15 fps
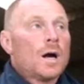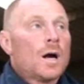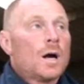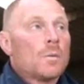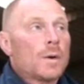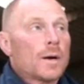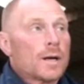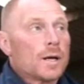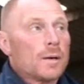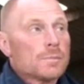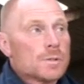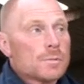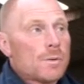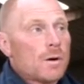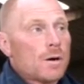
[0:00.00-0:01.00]
When it
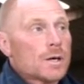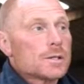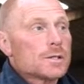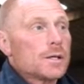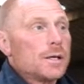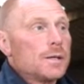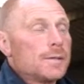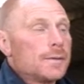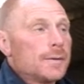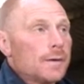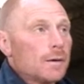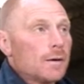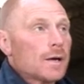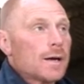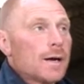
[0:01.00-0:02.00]
comes to marketing
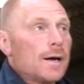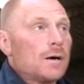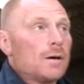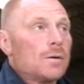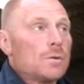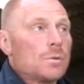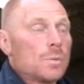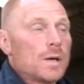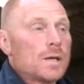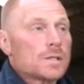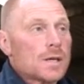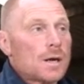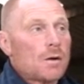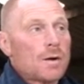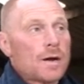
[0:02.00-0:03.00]
our cattle, we
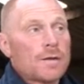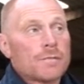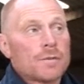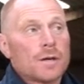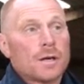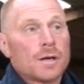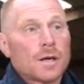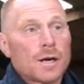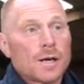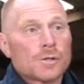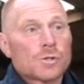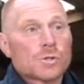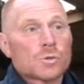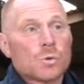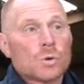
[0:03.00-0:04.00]
sell everything
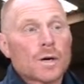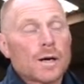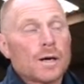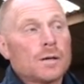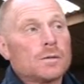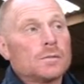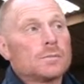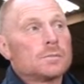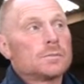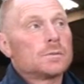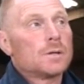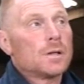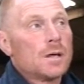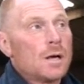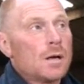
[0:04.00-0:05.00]
as store cattle.
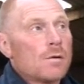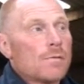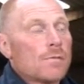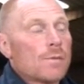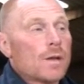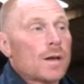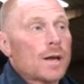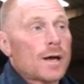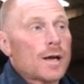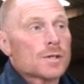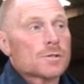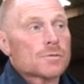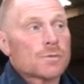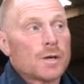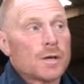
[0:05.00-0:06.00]
For the
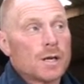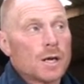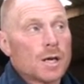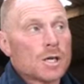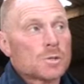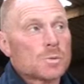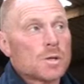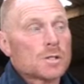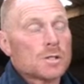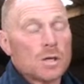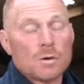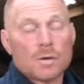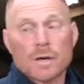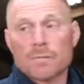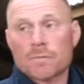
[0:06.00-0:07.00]
last 3 years we
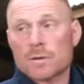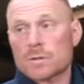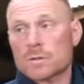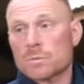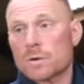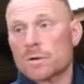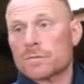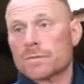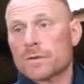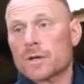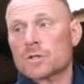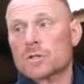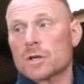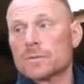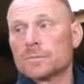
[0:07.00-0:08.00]
sold everything to one
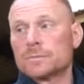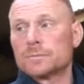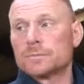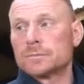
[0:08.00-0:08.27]
finisher.